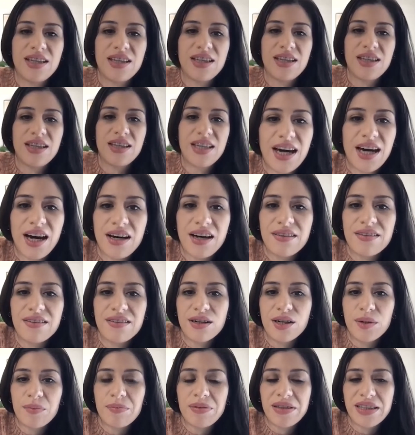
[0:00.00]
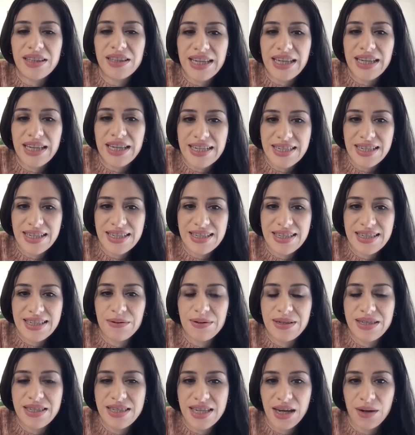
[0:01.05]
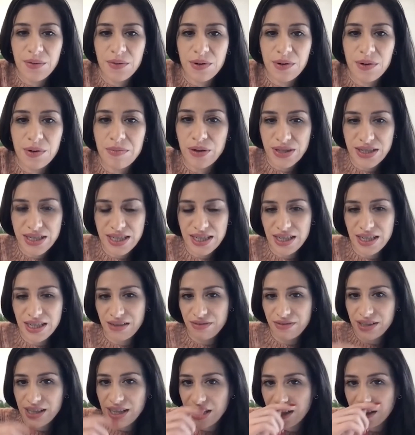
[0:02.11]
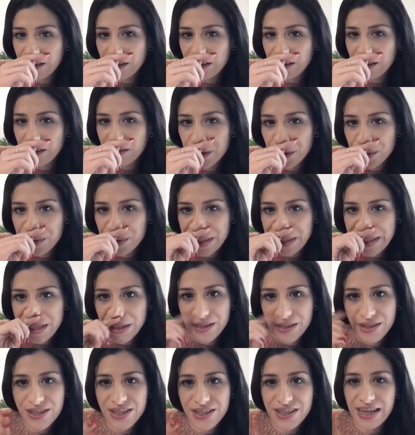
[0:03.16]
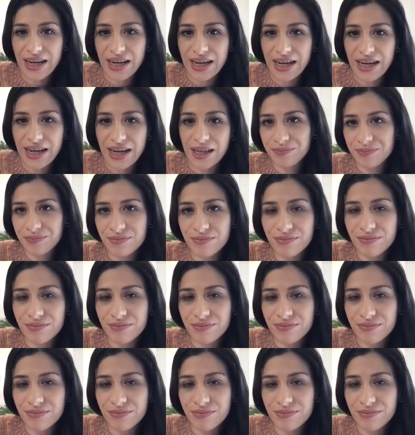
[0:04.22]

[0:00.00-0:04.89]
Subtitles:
The other places I would say were most significant for the research that